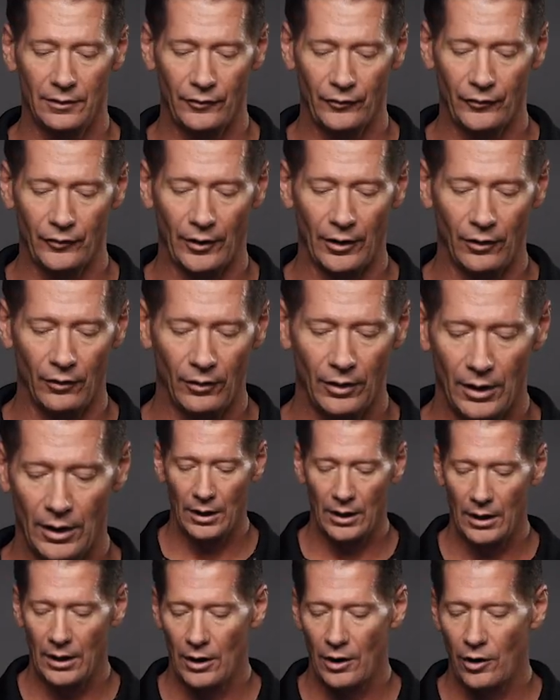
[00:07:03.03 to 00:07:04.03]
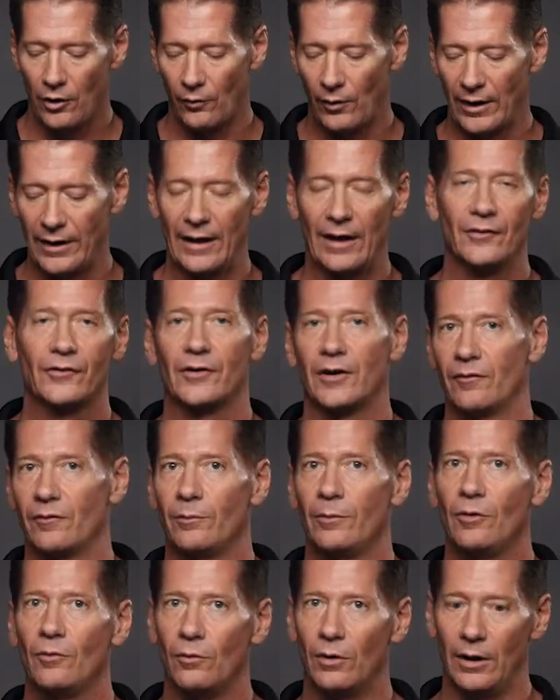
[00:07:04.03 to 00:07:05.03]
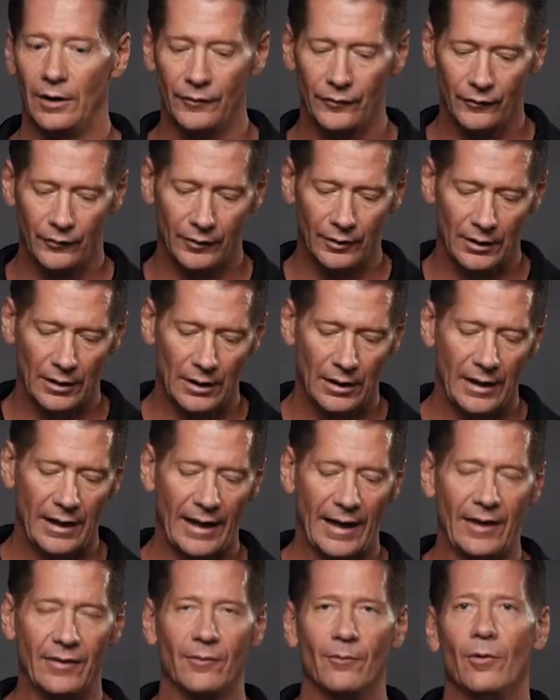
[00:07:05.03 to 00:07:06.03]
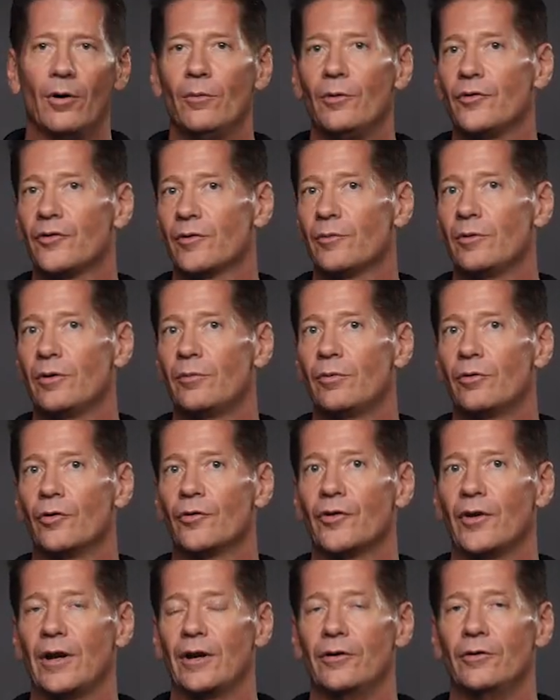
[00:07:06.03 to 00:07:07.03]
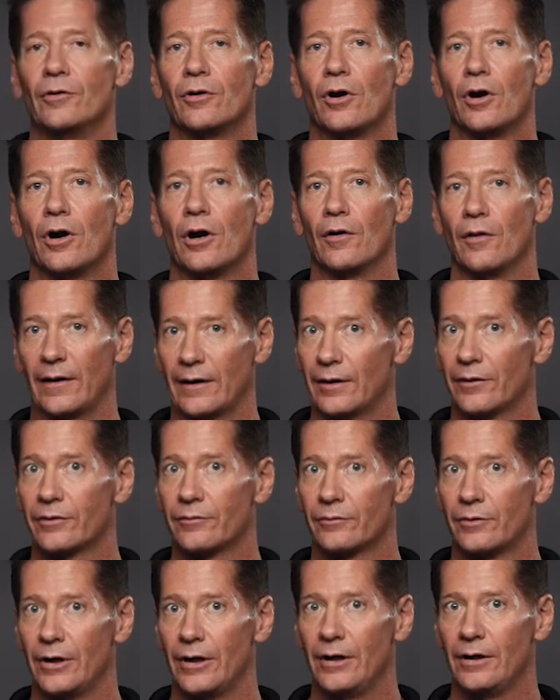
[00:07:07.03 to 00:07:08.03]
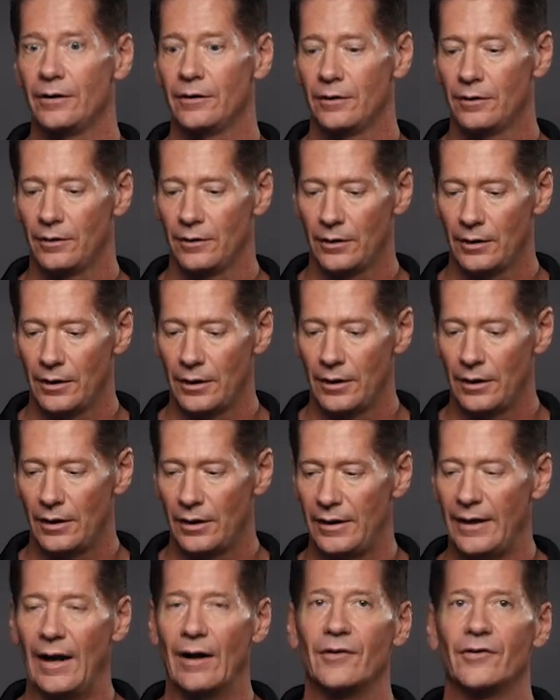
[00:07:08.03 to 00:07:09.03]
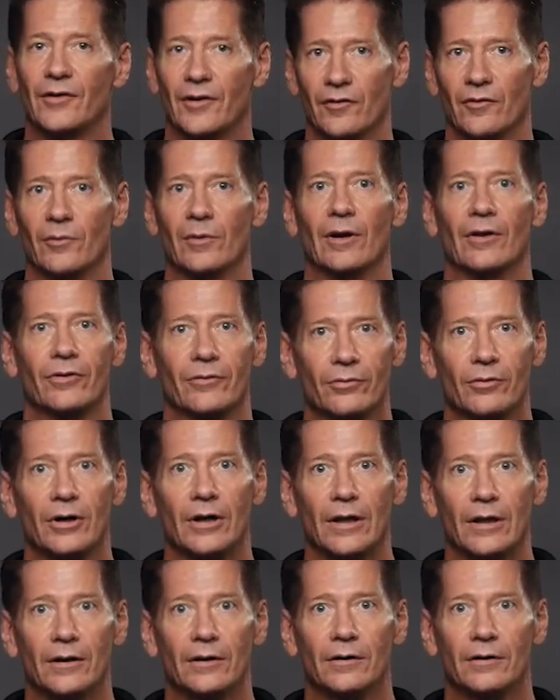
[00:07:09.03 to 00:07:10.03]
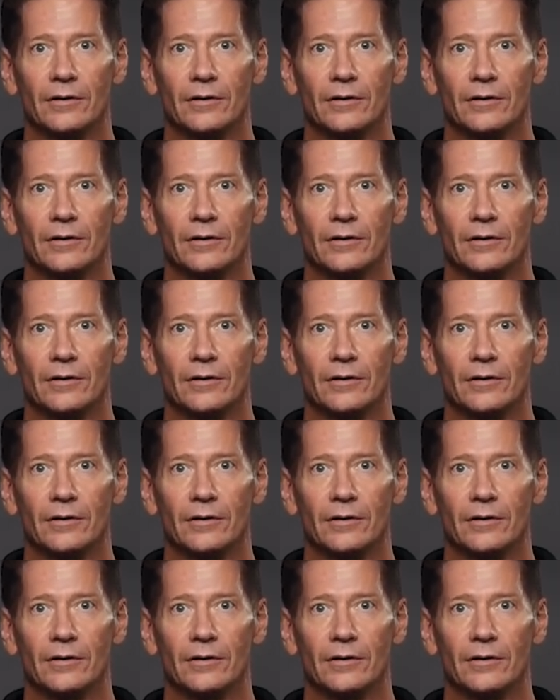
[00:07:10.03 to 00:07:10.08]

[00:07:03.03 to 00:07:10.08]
So right now it's giving me 1s, and the moment somebody pulls out a new card like a 3, now it's giving me a 3.